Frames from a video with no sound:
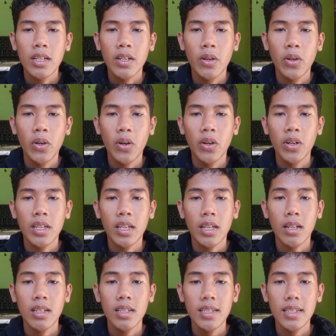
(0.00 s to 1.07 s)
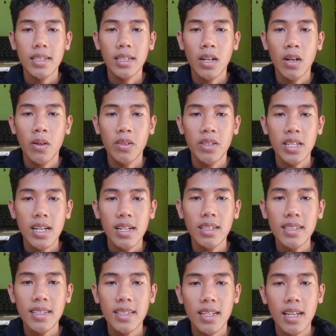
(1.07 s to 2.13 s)
chronicled
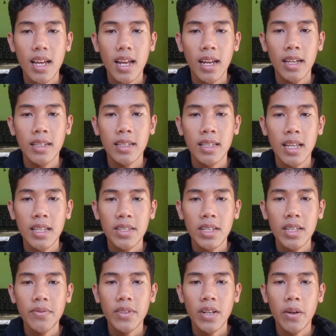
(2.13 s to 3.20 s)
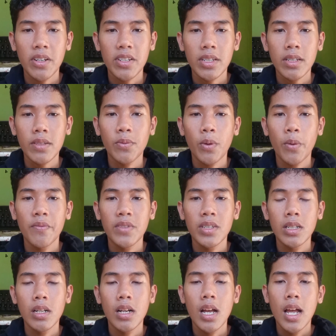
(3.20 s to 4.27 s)
colonials and native characters from
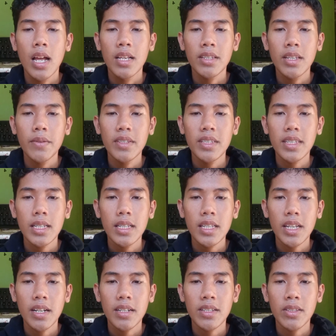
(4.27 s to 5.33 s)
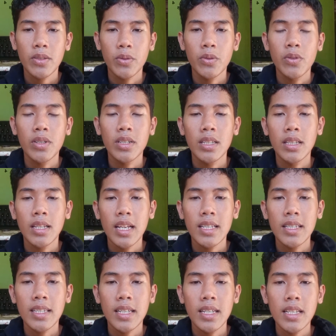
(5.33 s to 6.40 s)
the 17th to
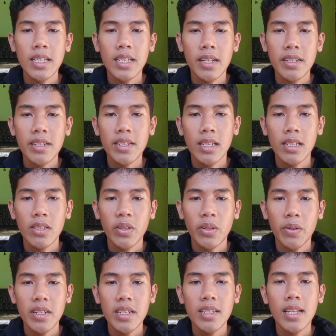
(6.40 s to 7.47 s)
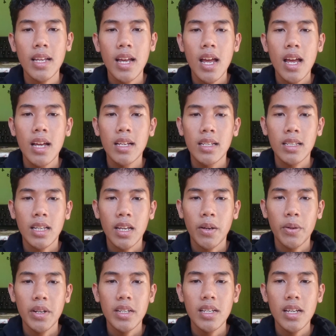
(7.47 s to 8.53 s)
19th centuries
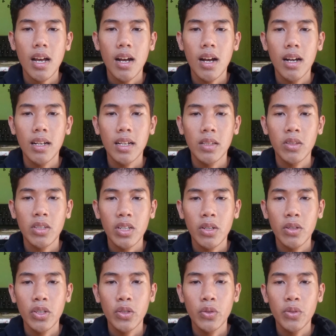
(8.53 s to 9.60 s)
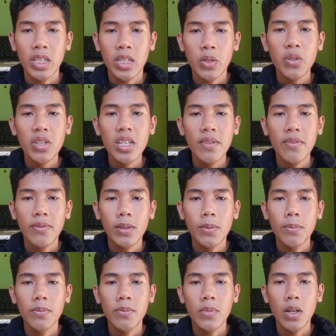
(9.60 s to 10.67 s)
created a unique
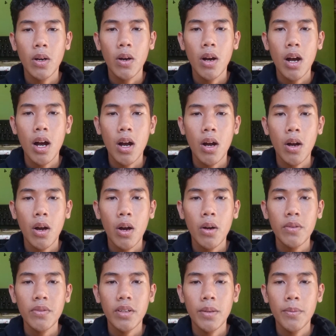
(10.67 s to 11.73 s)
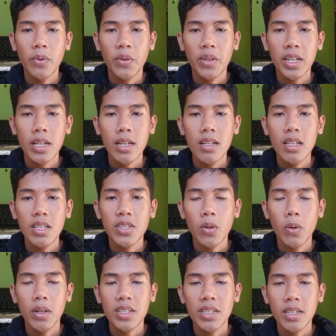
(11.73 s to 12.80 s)
form of American
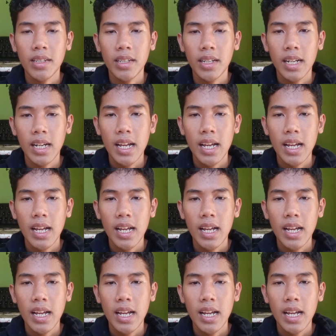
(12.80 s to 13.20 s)
literature.